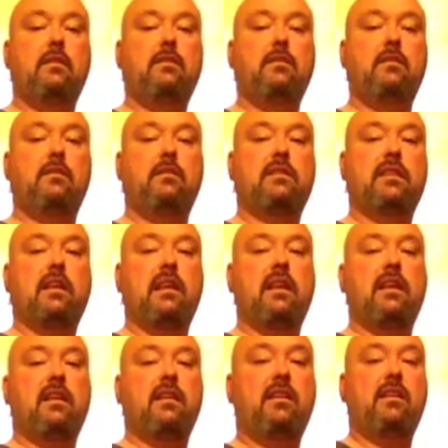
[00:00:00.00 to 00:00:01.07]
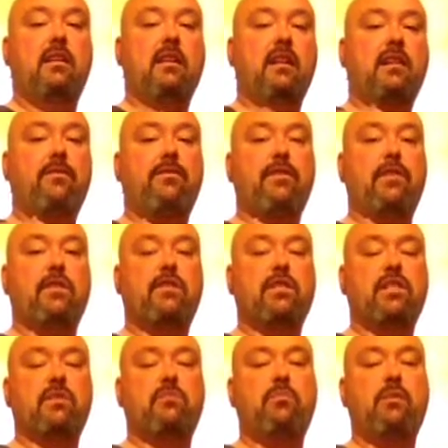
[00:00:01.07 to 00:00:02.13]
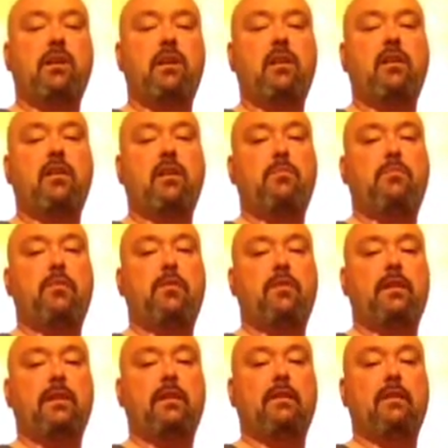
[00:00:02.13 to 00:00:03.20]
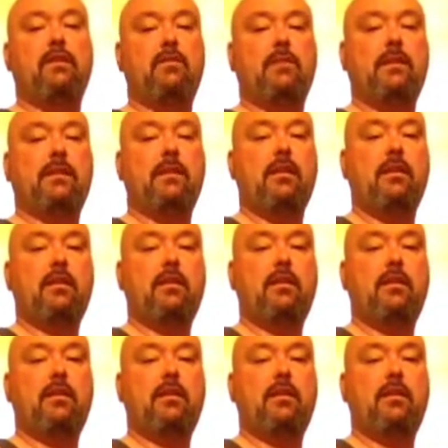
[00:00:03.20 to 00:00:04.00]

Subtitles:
to the side. And I can feel it just barely pulling a little bit there.